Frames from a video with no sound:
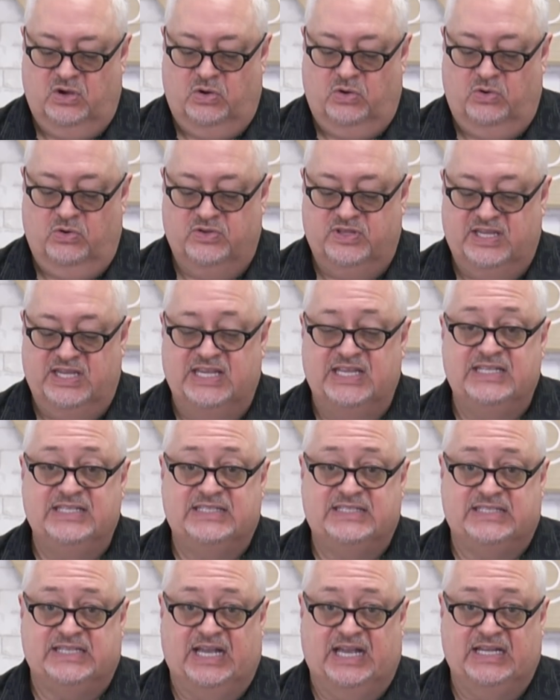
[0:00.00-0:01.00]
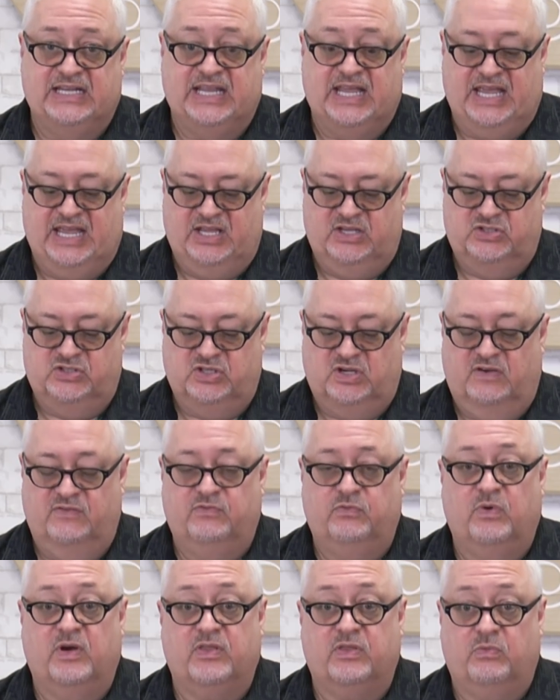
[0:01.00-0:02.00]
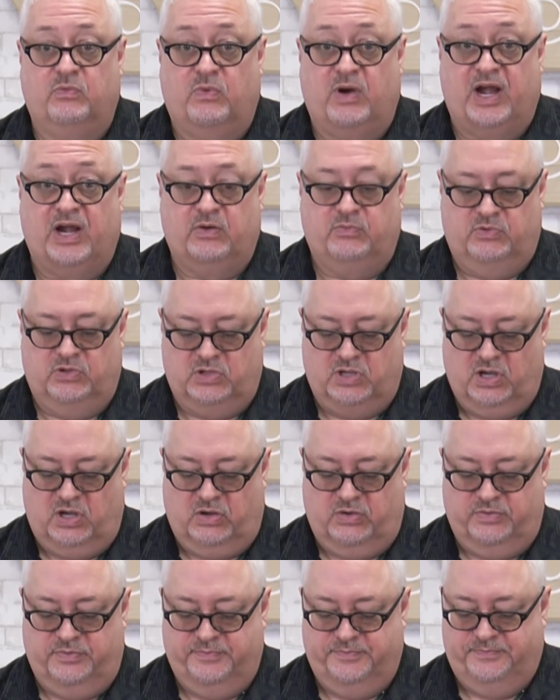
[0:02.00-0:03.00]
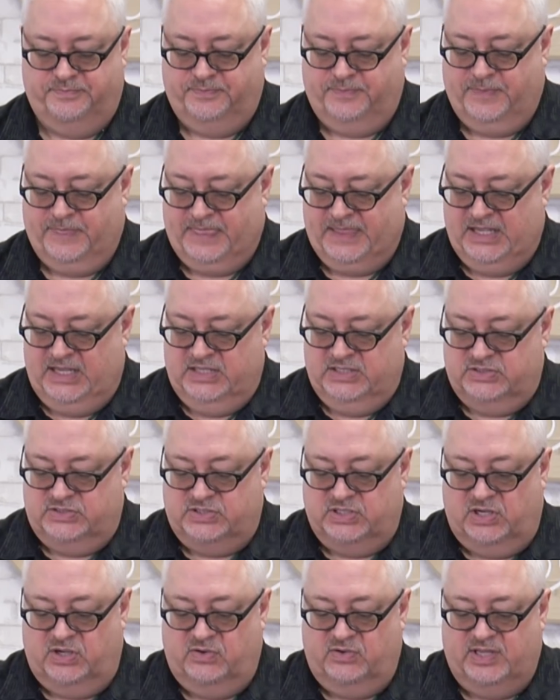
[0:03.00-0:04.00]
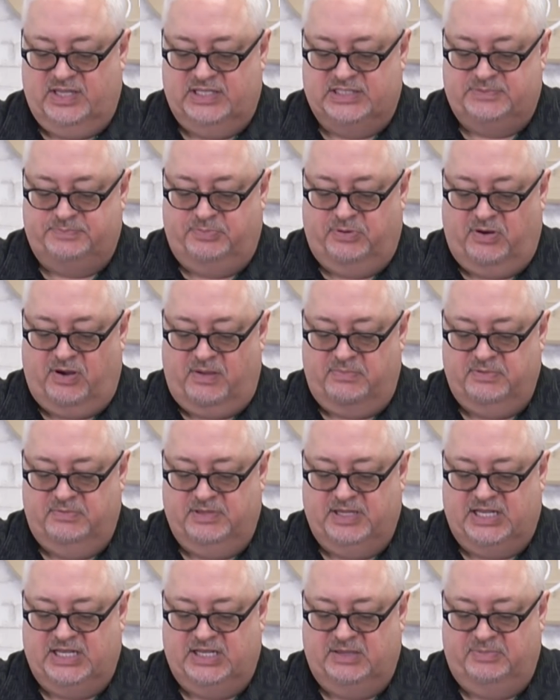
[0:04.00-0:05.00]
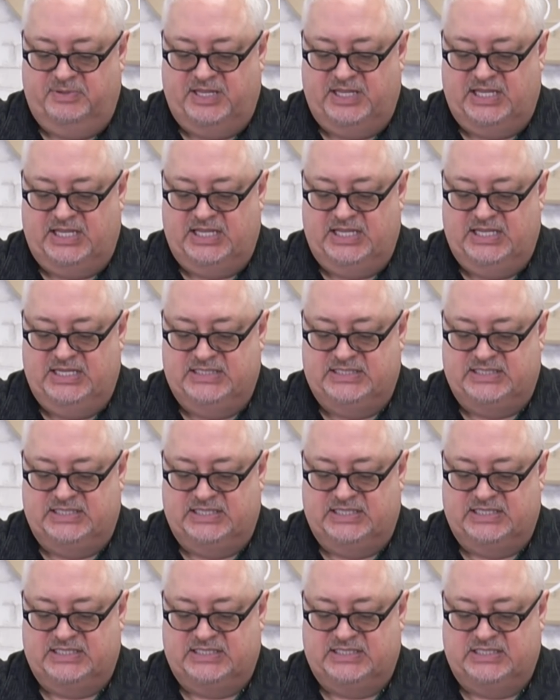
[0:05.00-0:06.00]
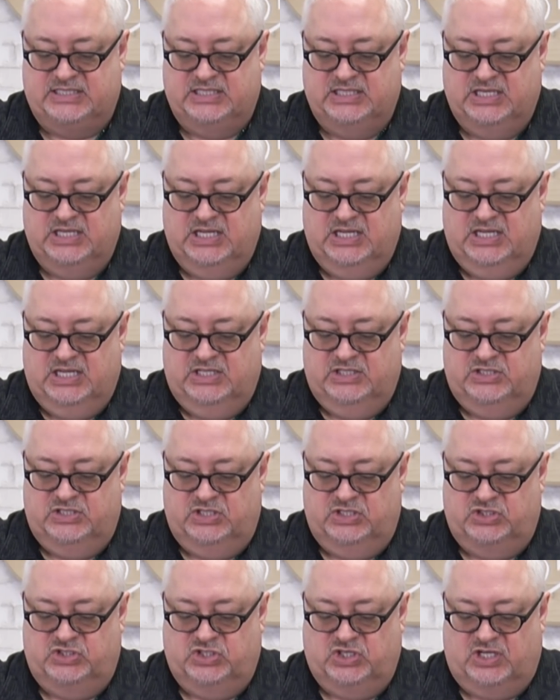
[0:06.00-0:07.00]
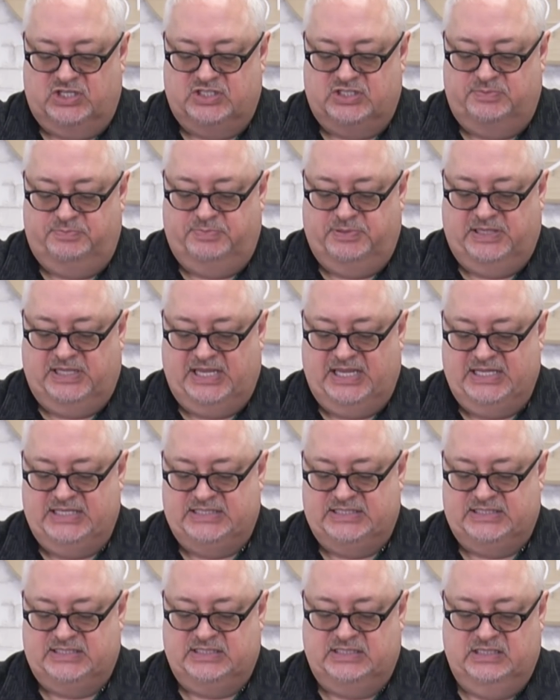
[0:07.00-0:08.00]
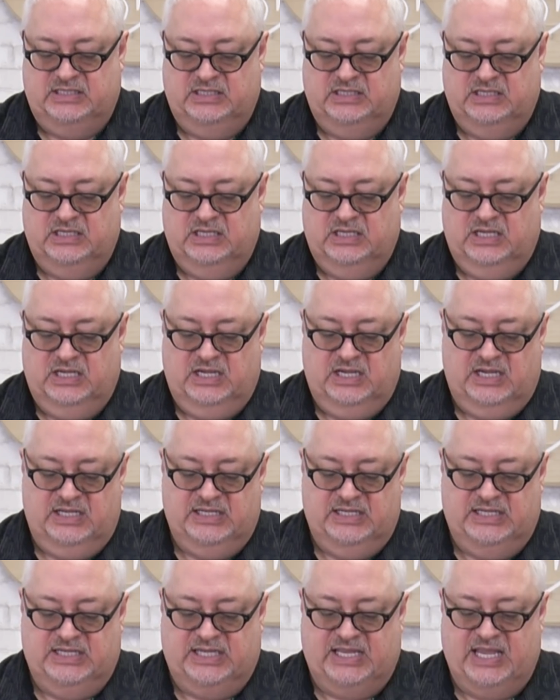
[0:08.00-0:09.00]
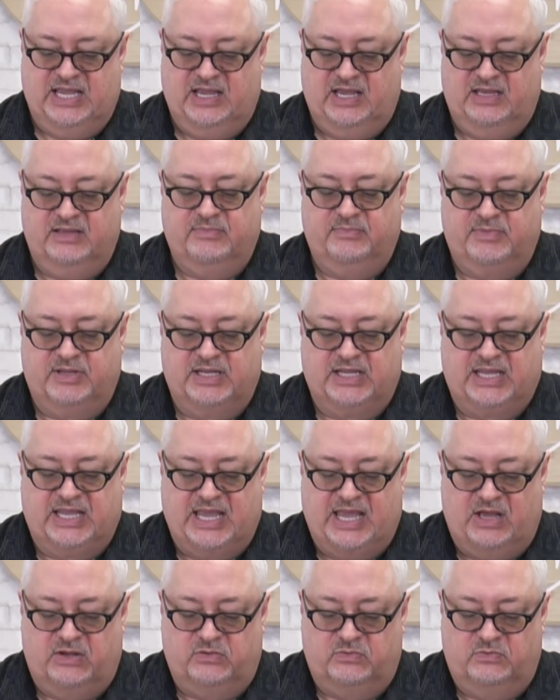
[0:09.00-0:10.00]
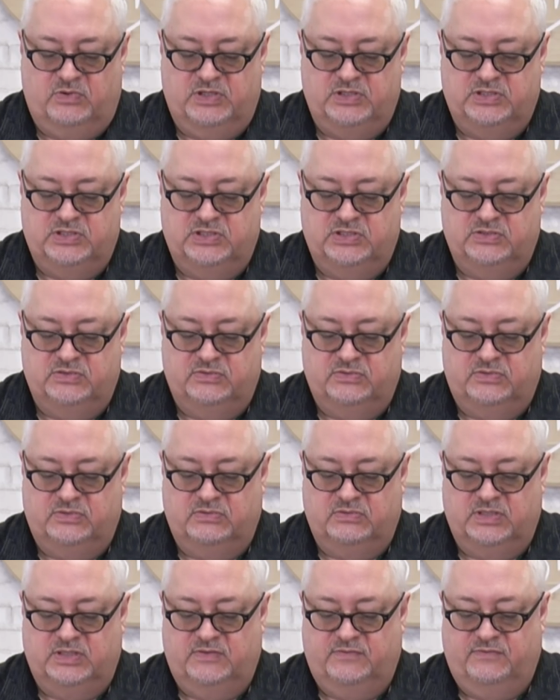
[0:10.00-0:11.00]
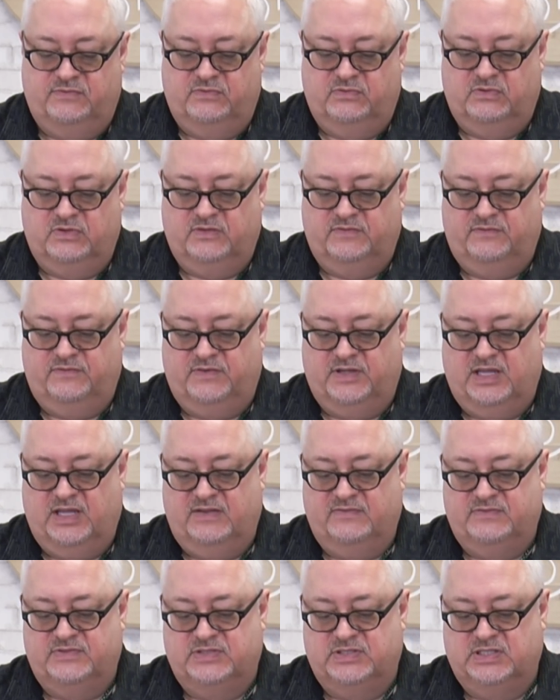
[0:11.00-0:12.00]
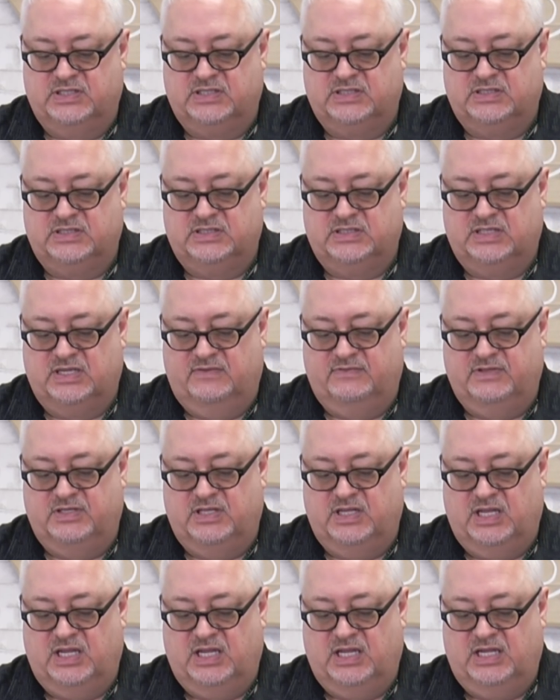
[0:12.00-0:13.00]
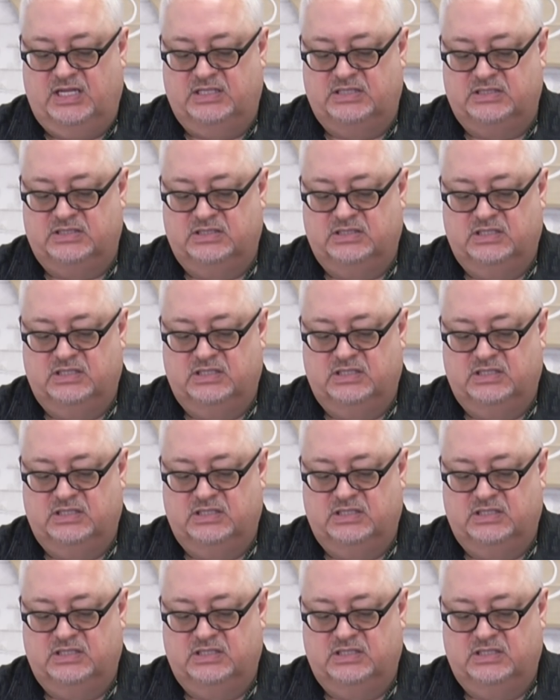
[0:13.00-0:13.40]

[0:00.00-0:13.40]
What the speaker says: or the inside edge of where the wire will go. So it's probably going to be easiest to just place, I need to count, I'm going to count 1, 2, 3, 4, 5, 6, 7, 8,